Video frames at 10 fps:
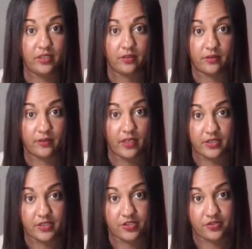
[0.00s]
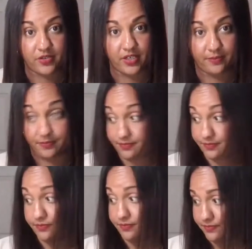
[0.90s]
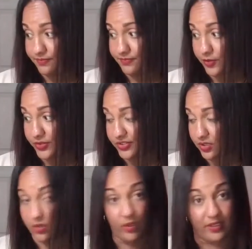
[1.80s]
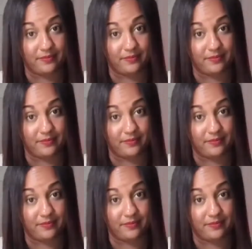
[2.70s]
or they're straight up focused on coin?